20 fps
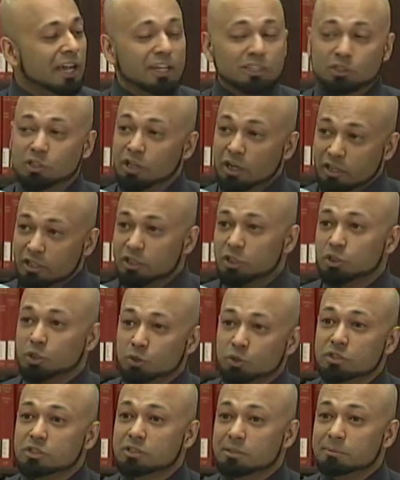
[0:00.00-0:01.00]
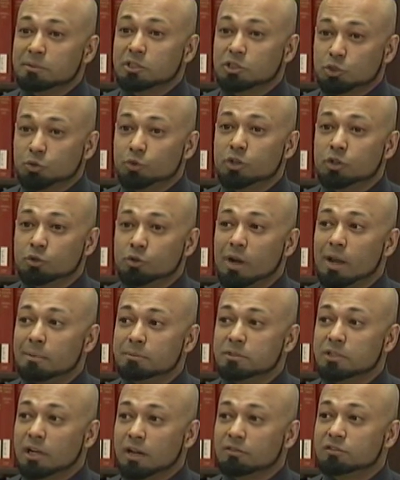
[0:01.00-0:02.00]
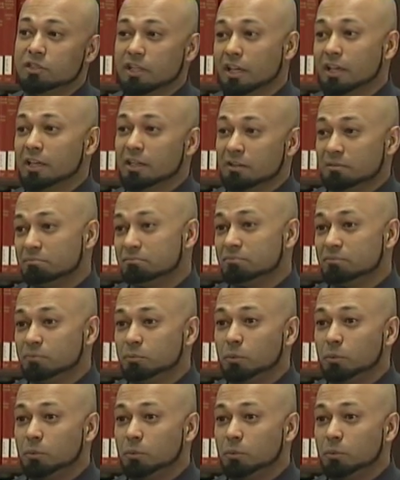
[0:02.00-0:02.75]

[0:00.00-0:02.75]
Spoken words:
So I'm going to show you some of the screen grabs that I've taken